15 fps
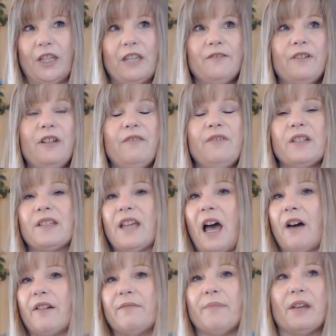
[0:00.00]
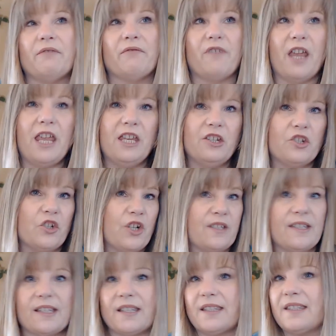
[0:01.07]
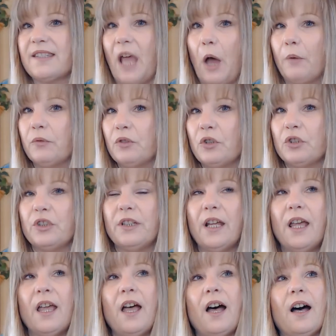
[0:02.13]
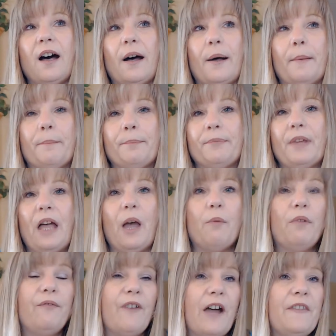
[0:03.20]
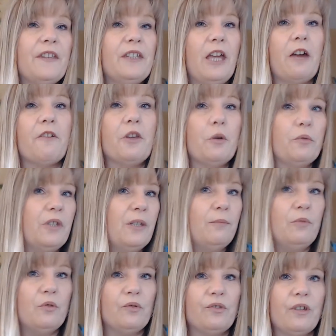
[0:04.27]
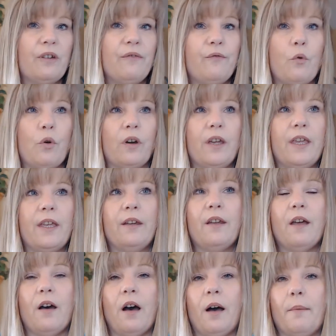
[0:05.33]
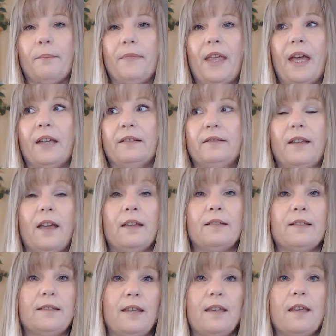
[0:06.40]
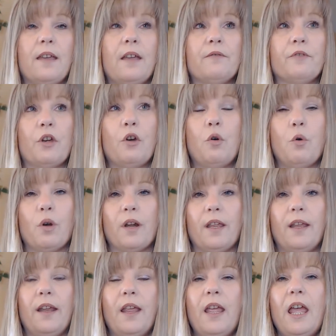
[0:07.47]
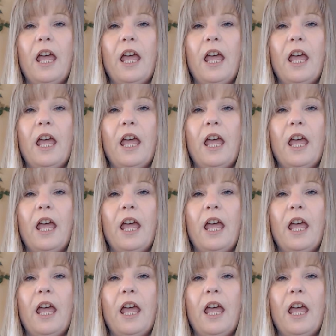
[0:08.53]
Even if it's out of my range or doesn't sound good, I will find the karaoke music for it, and sing it and record it.